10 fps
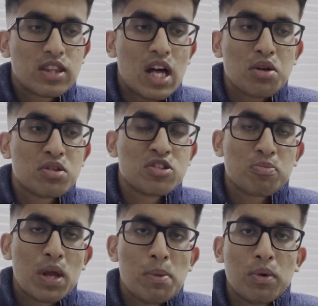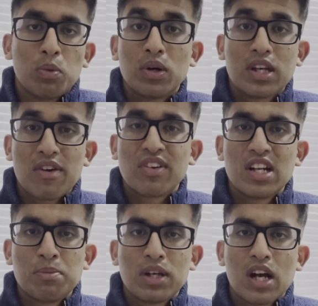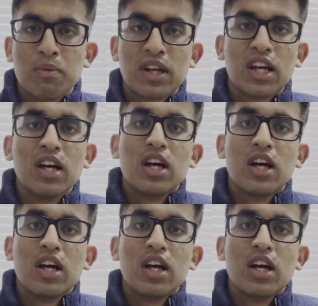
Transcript: thousands of people will definitely be coming